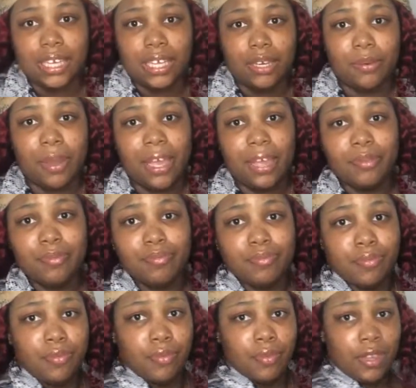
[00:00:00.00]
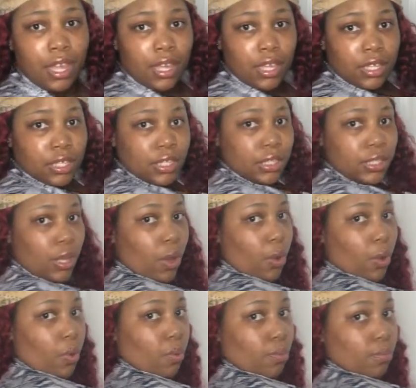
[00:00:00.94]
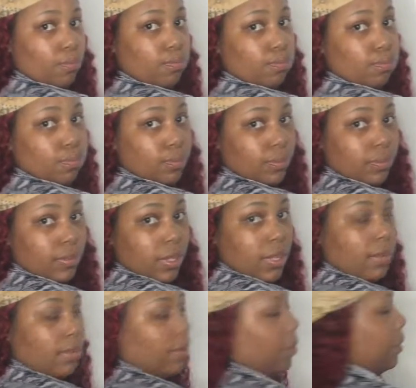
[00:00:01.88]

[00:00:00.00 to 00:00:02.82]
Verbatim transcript: anyway so what